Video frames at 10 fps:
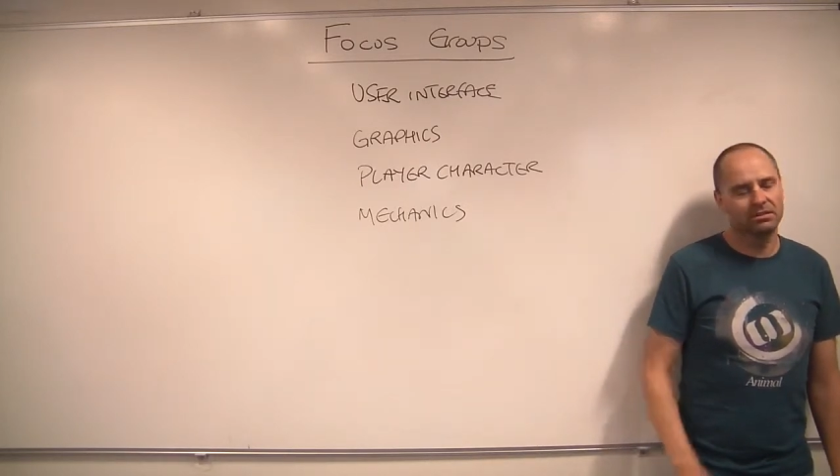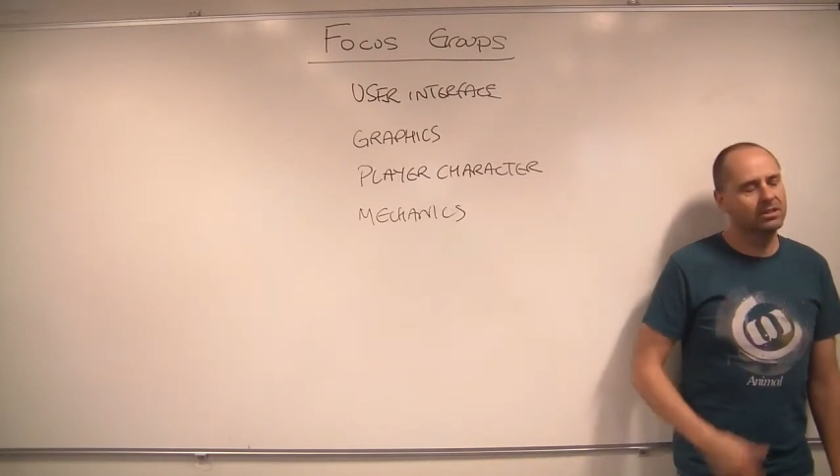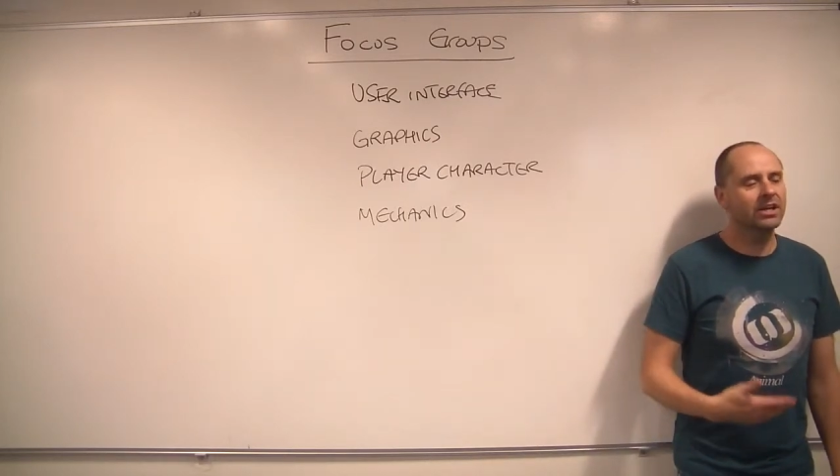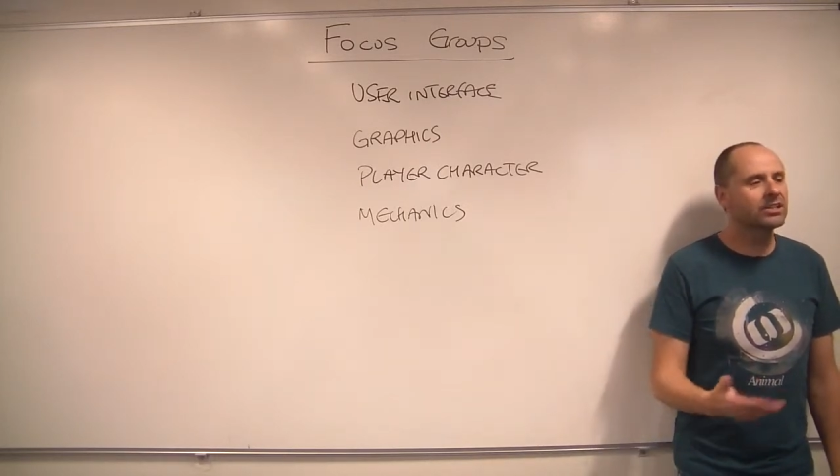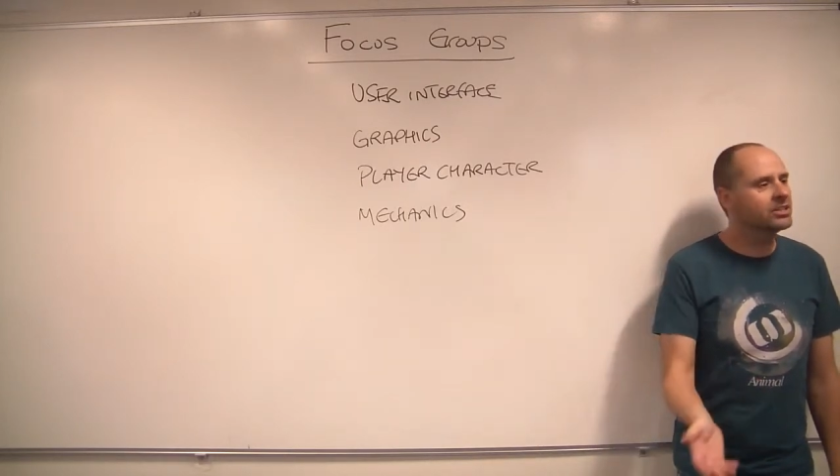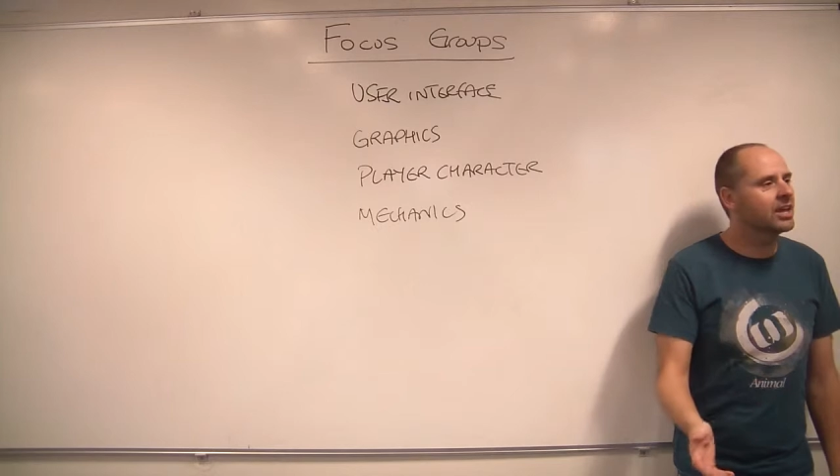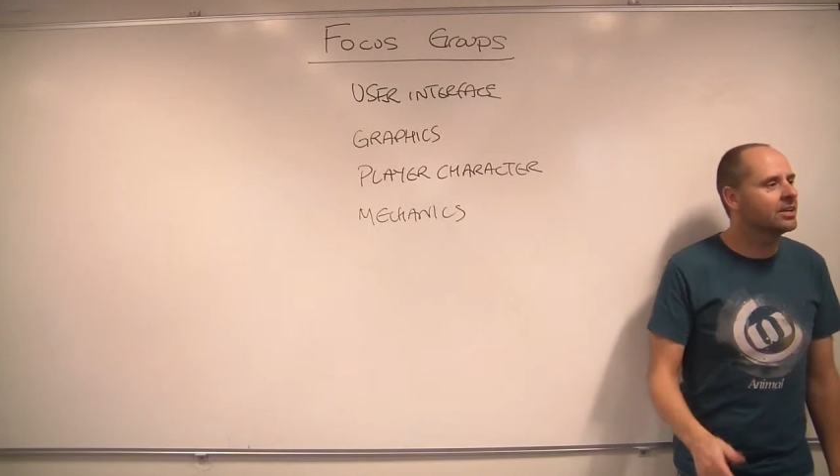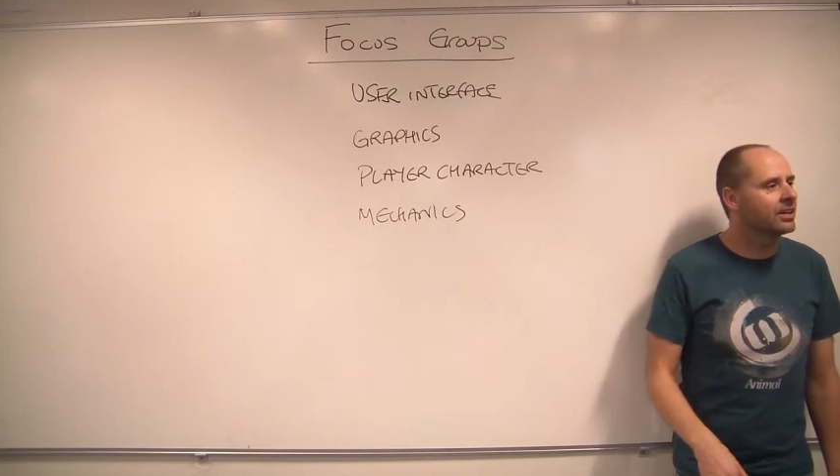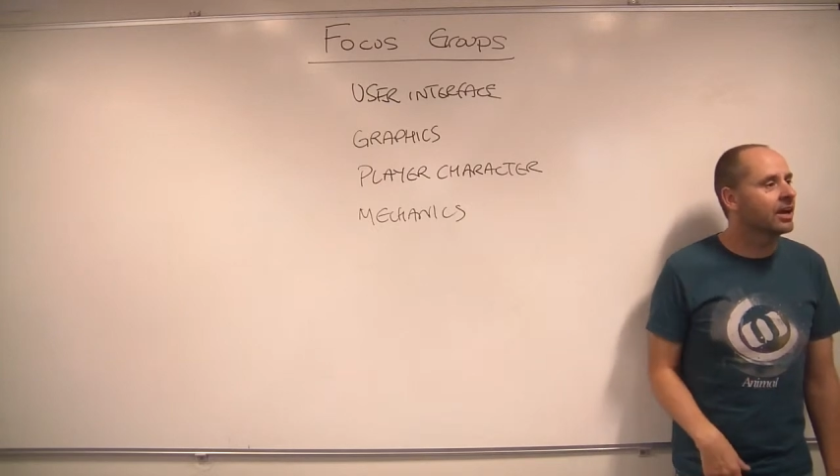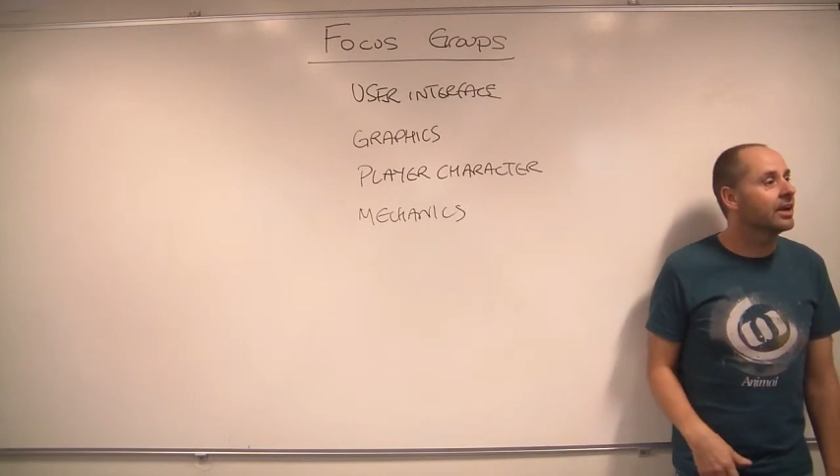You can
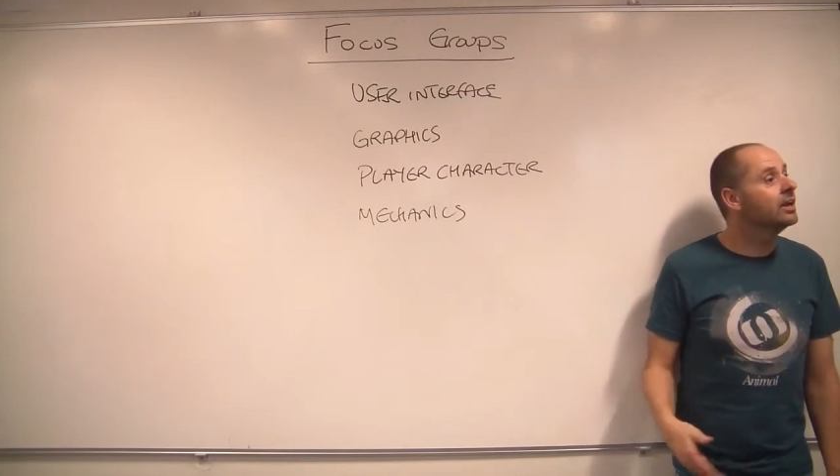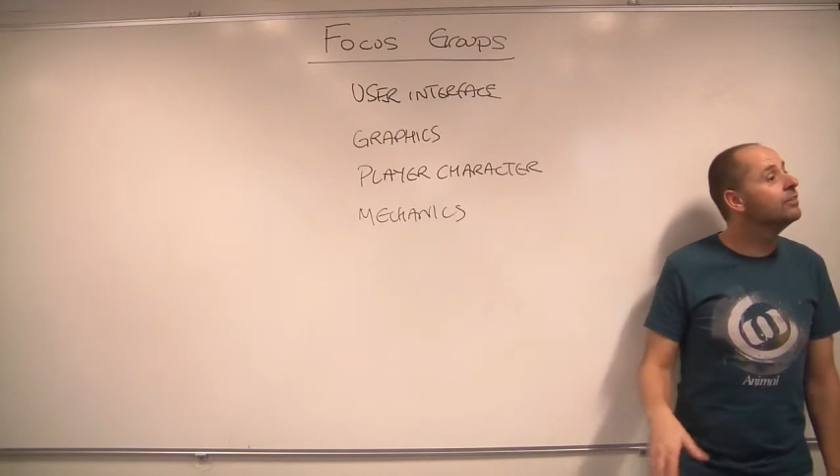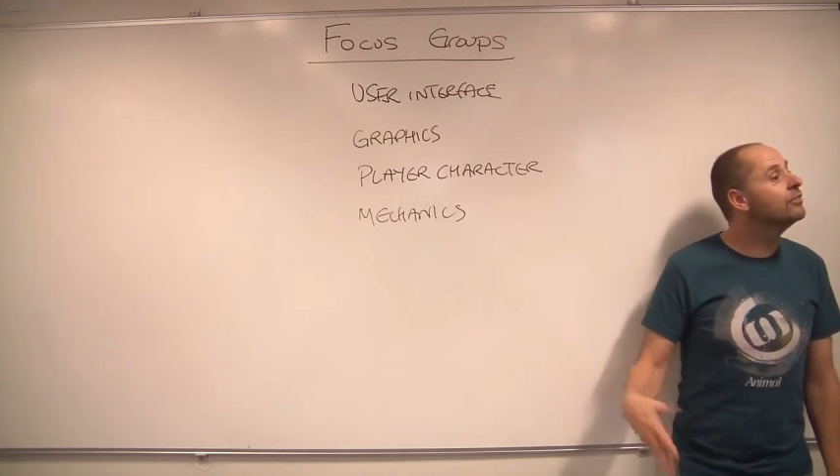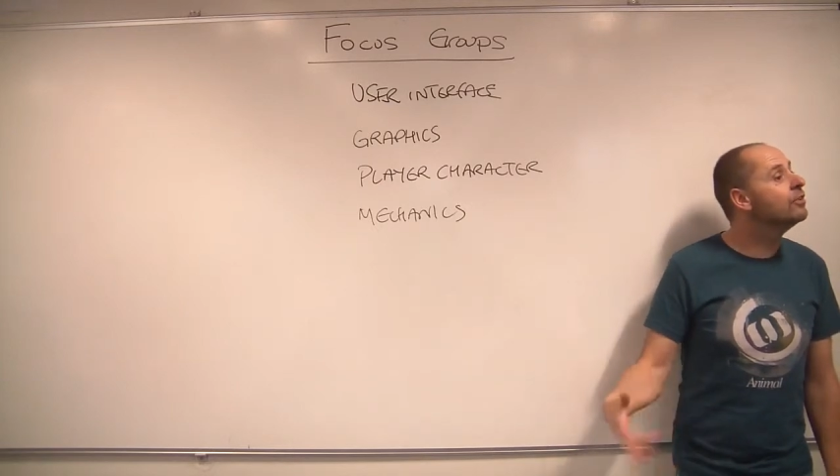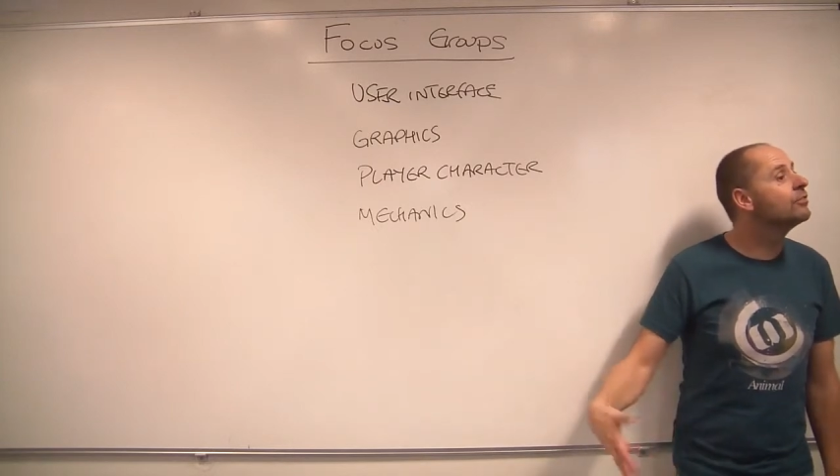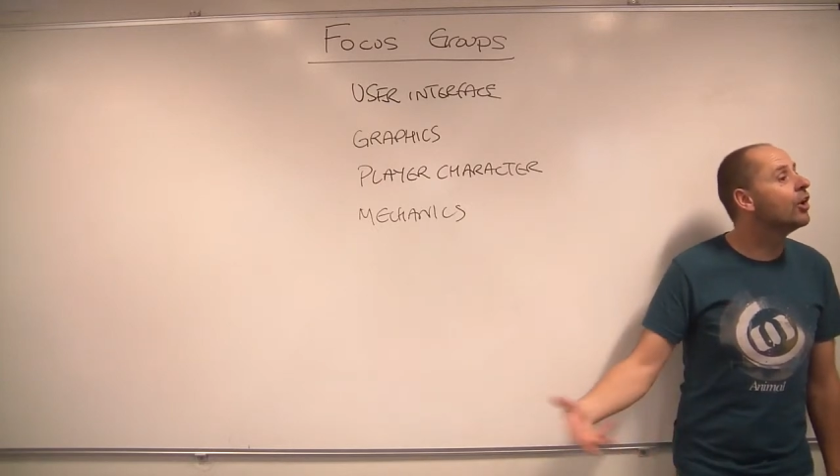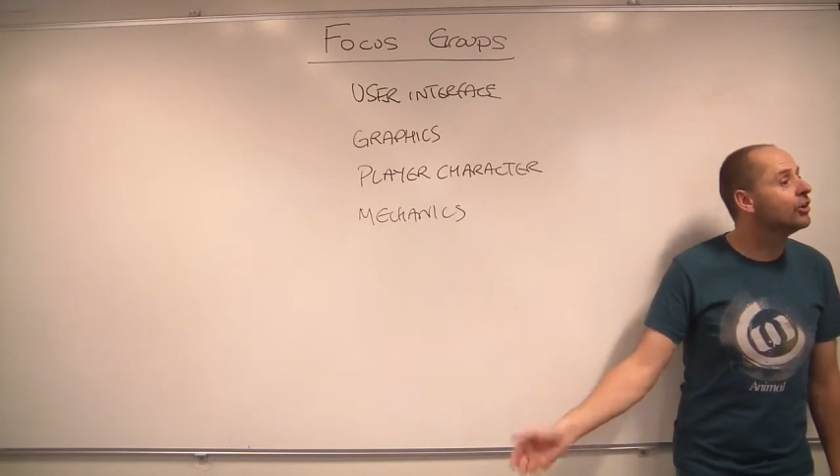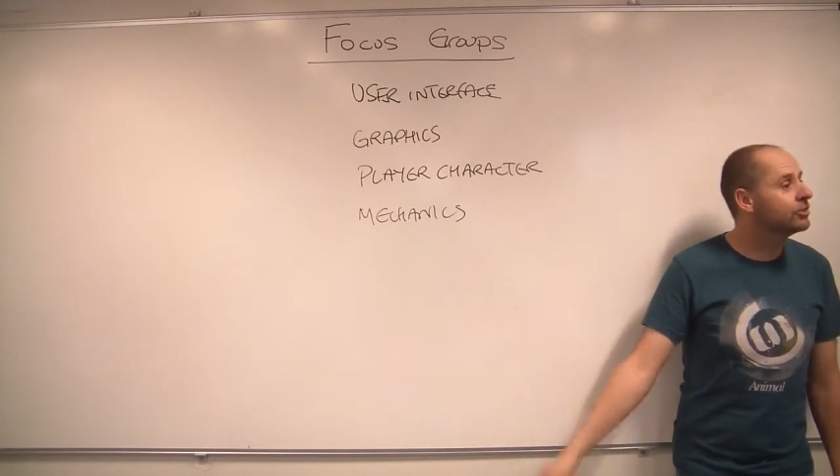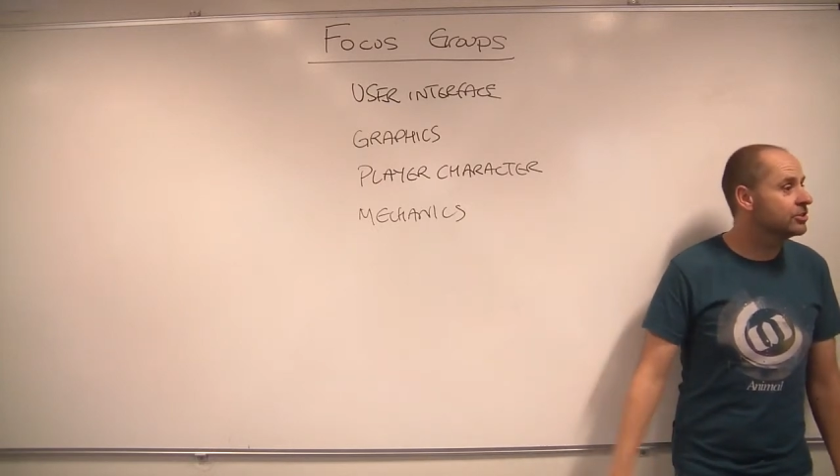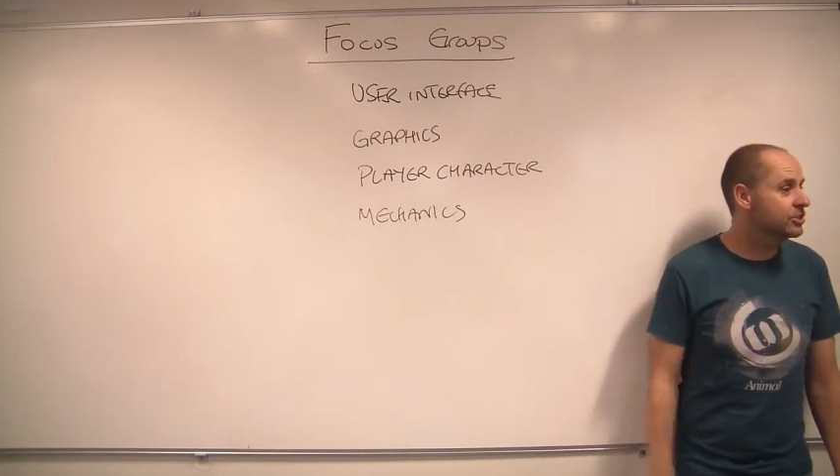say that if you've
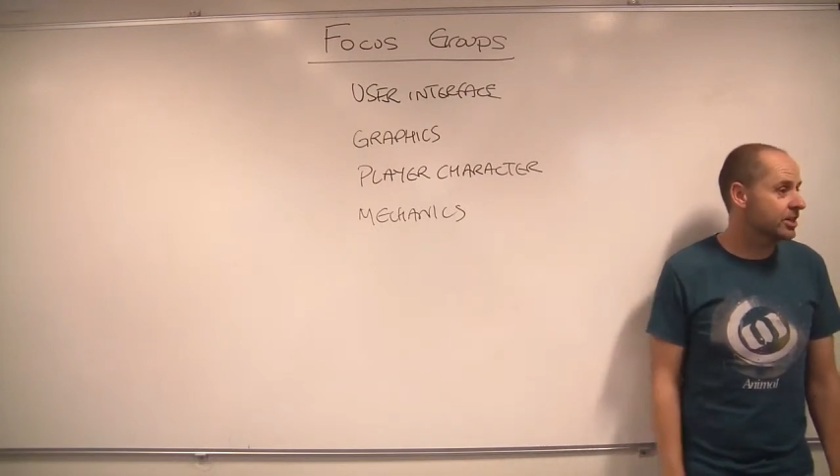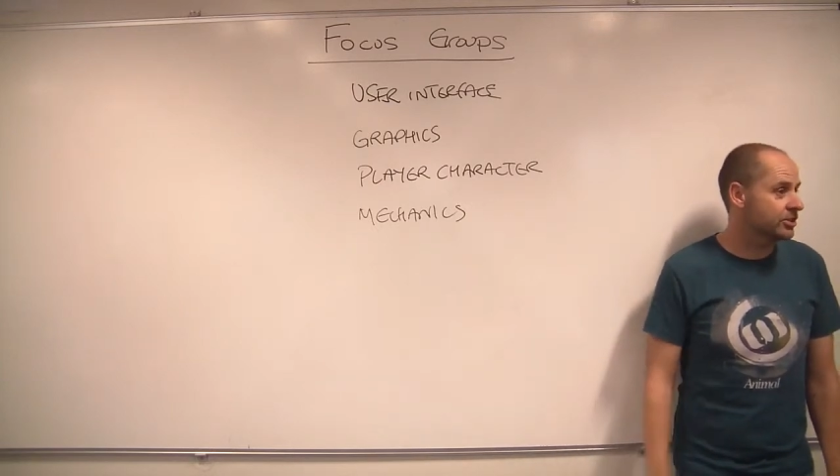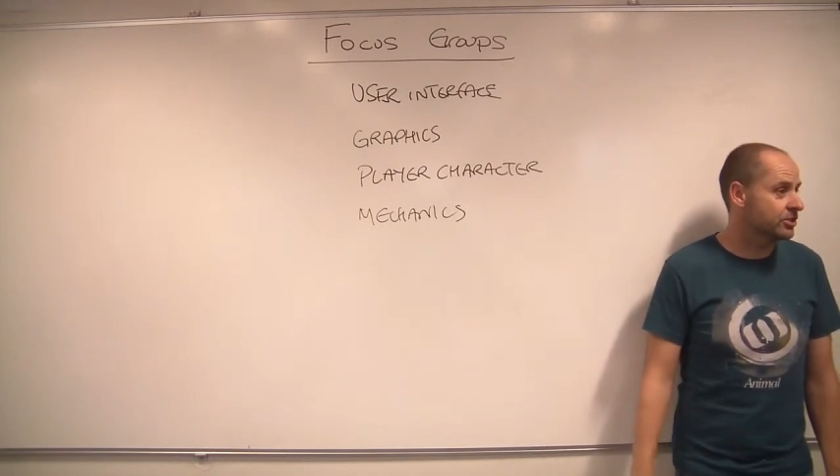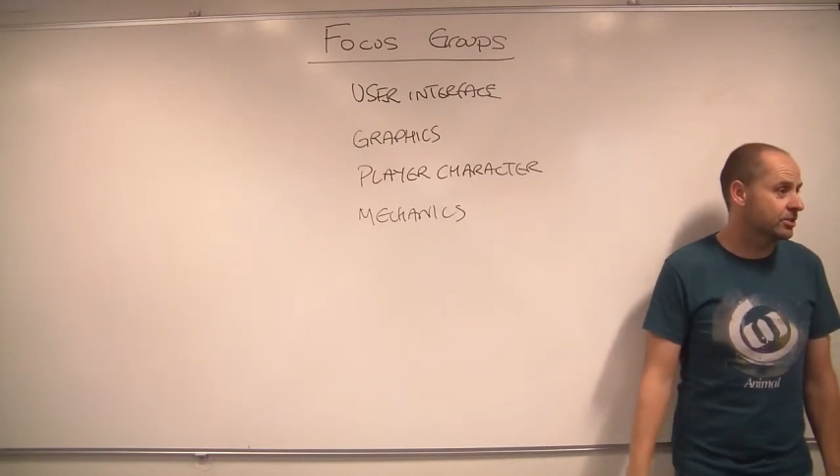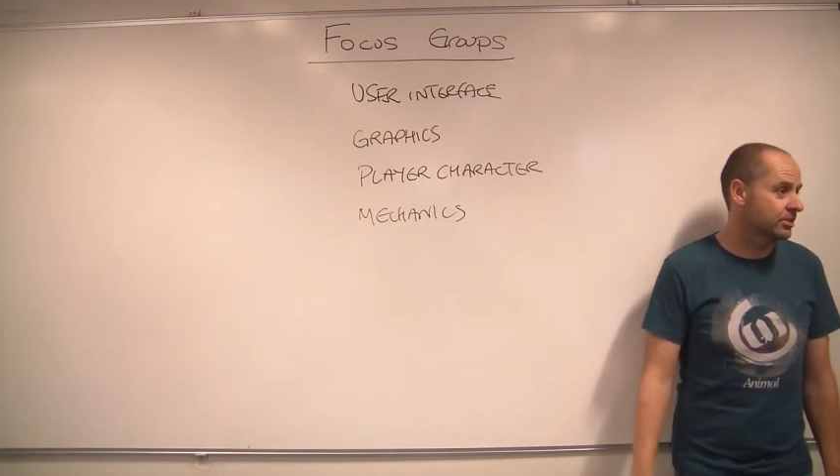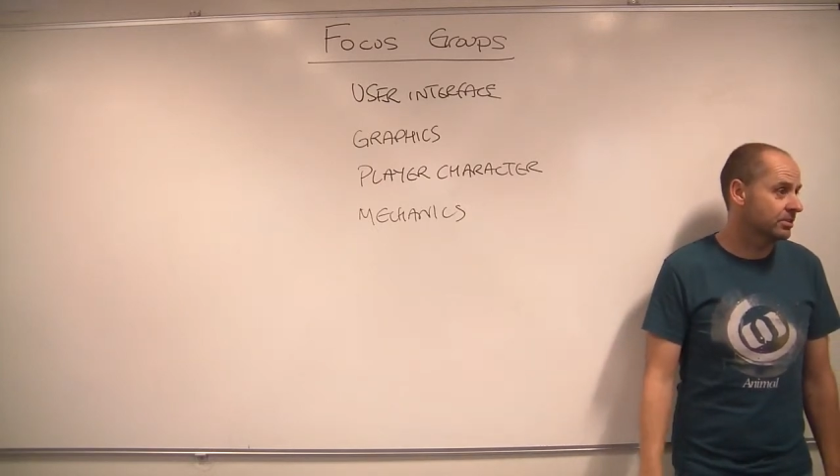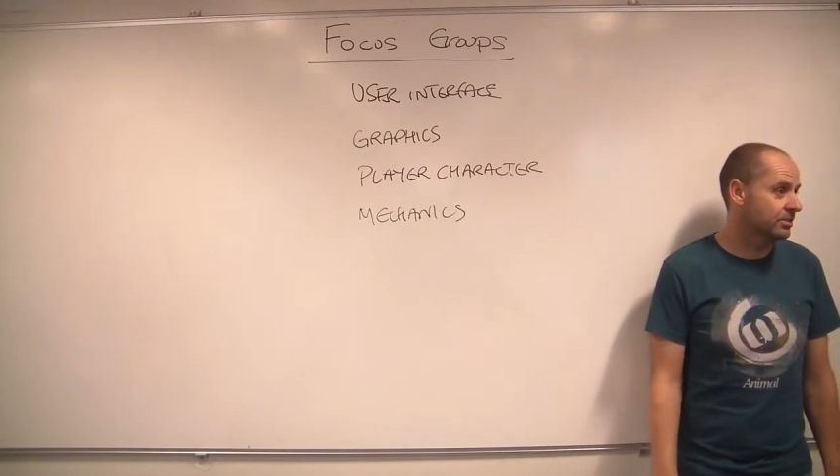got a suggestion.